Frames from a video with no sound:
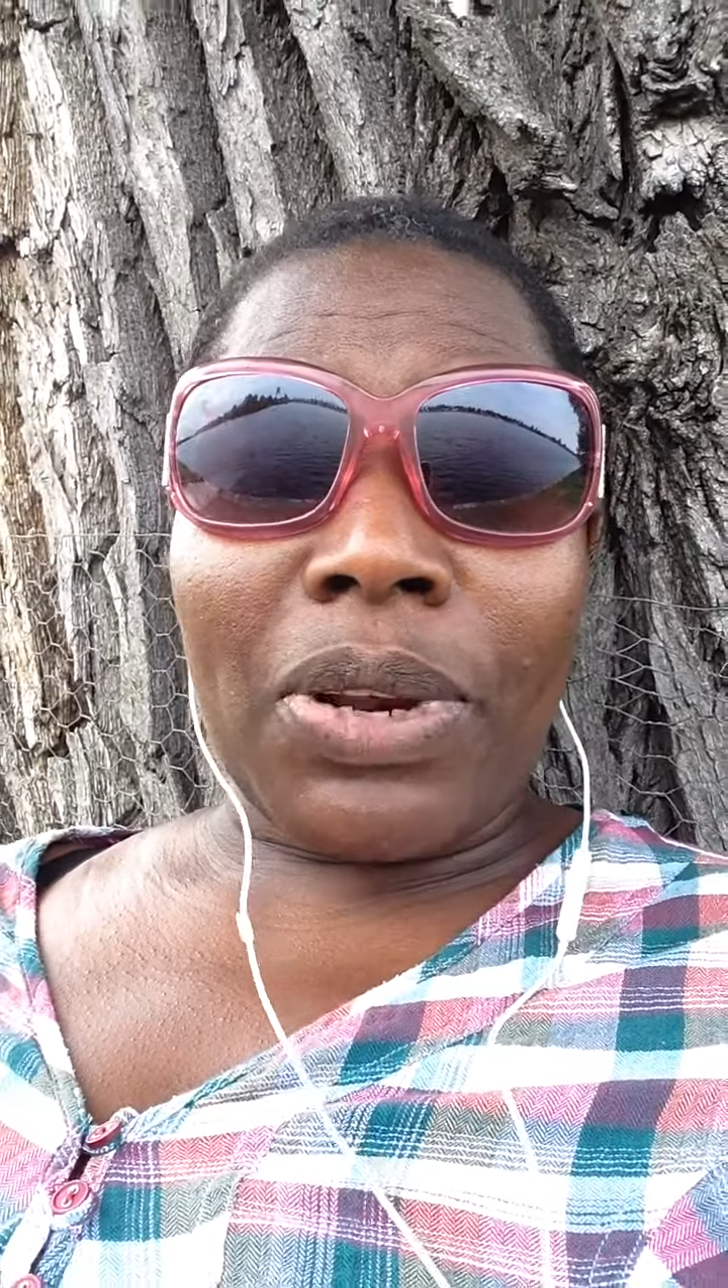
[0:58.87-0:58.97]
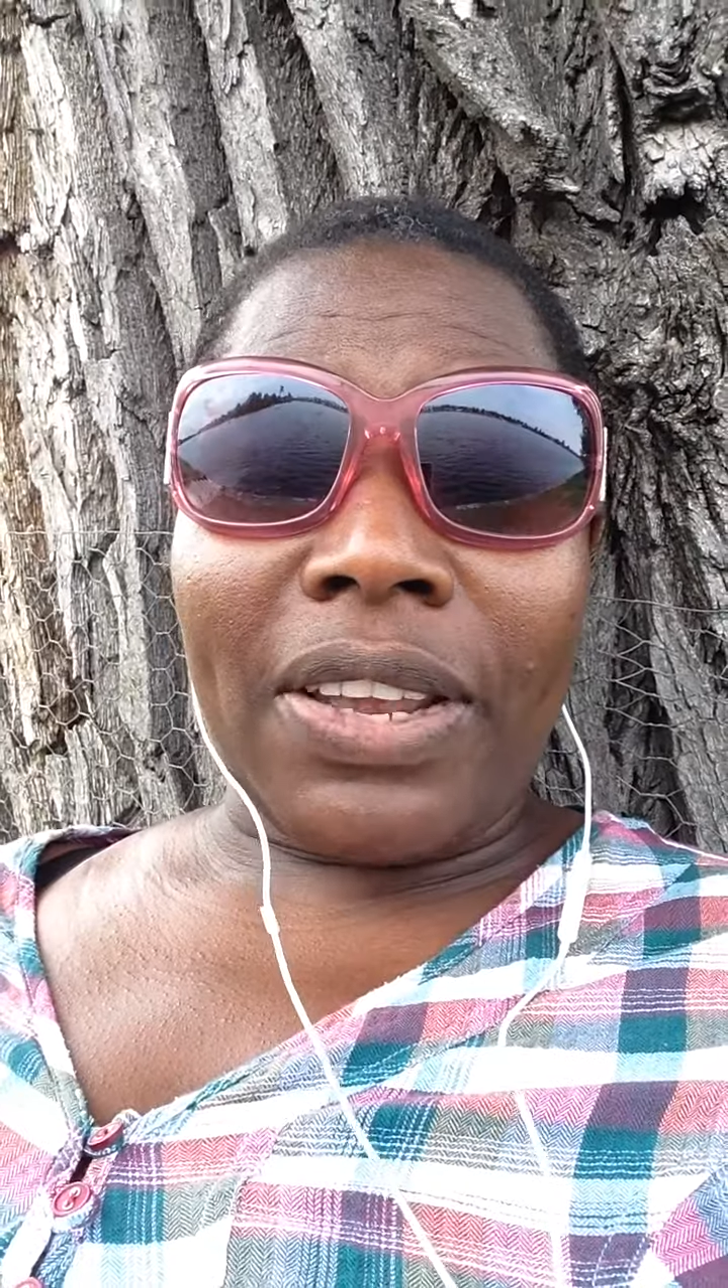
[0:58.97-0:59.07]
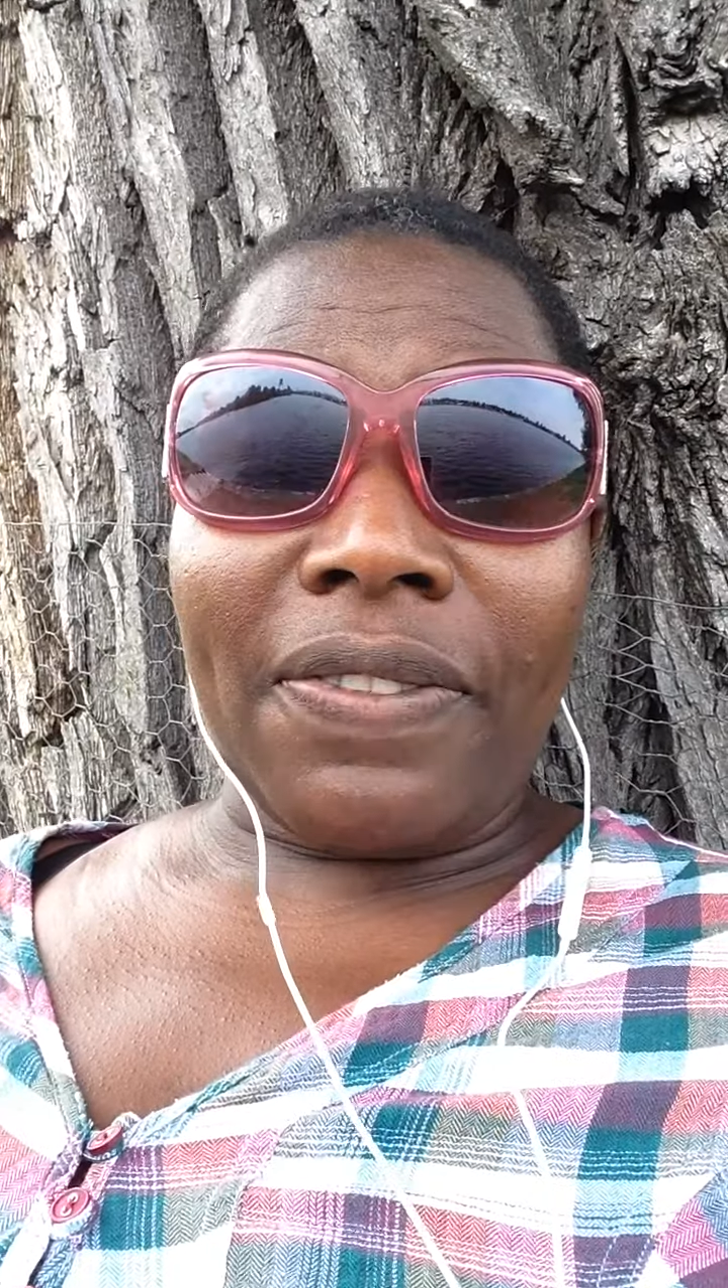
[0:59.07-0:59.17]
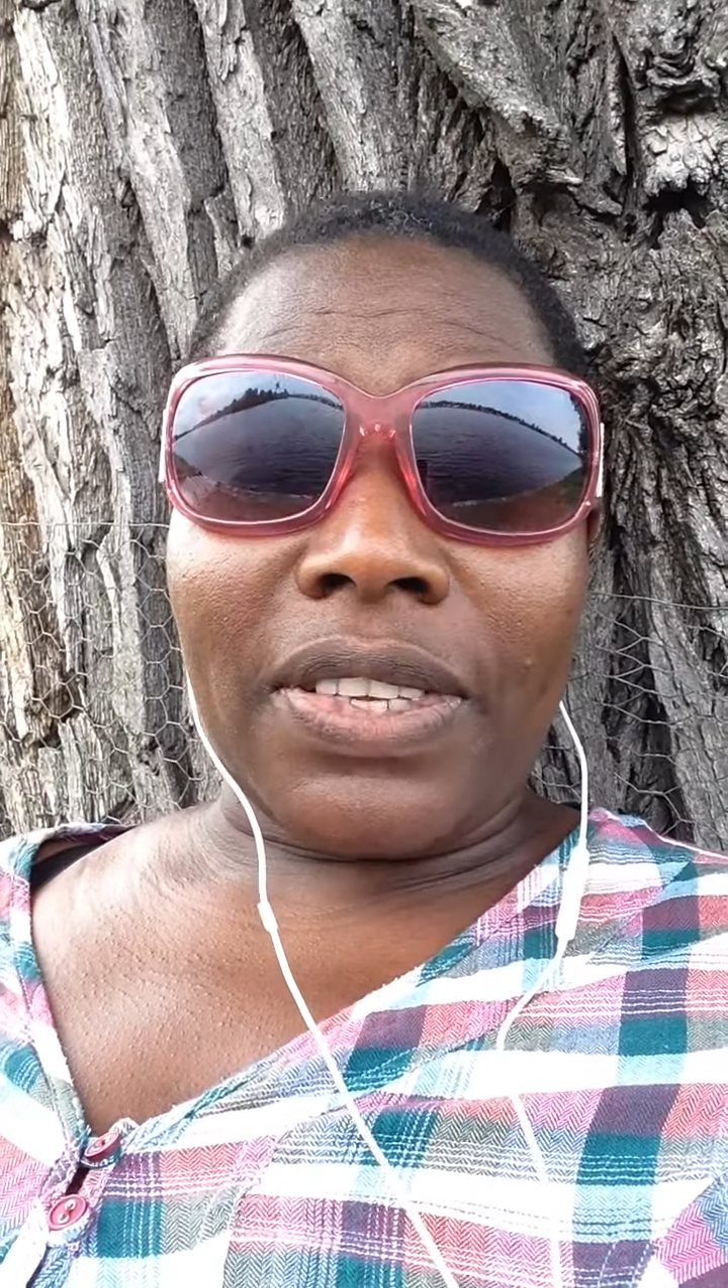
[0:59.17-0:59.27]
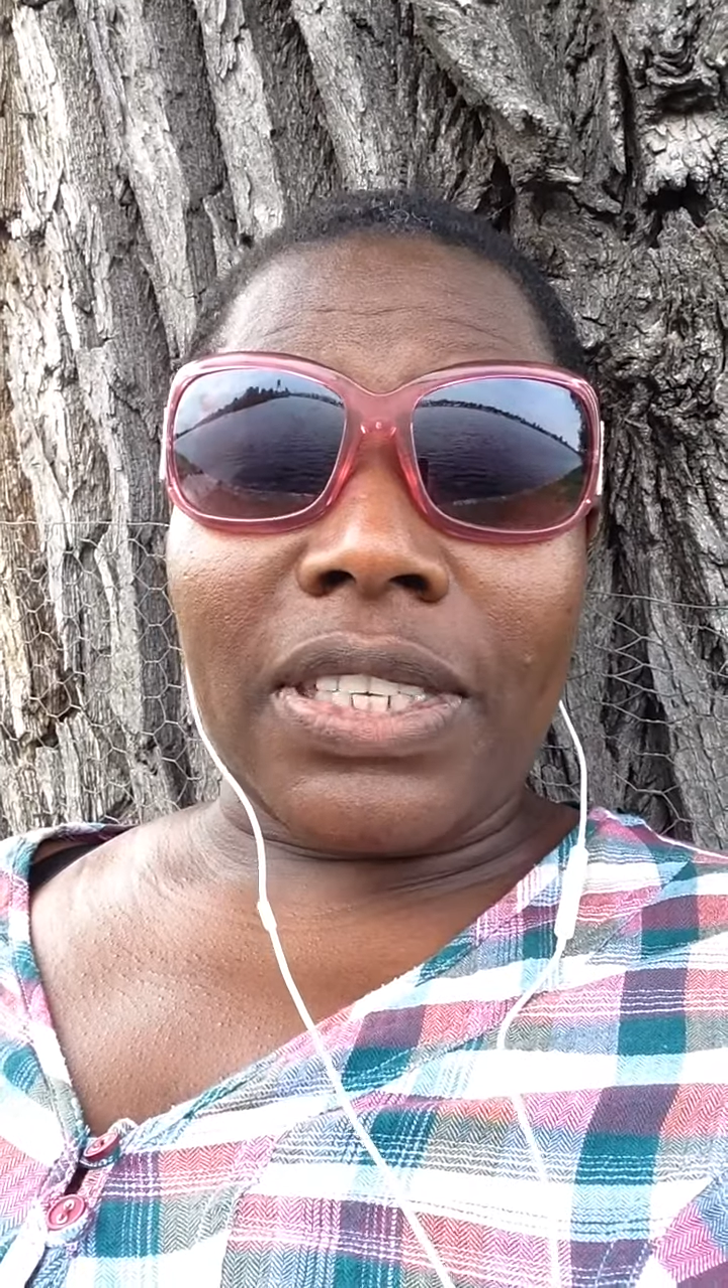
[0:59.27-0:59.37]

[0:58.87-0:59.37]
we live in